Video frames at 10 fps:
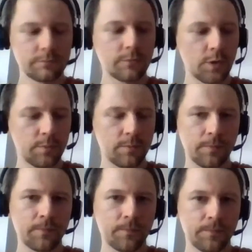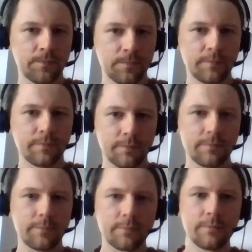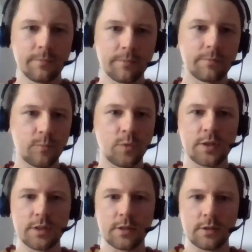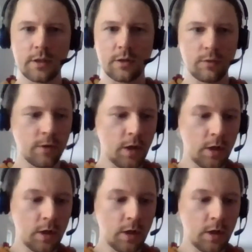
So that's that's the key difference. Mm-hmm. Makes sense. Thank you.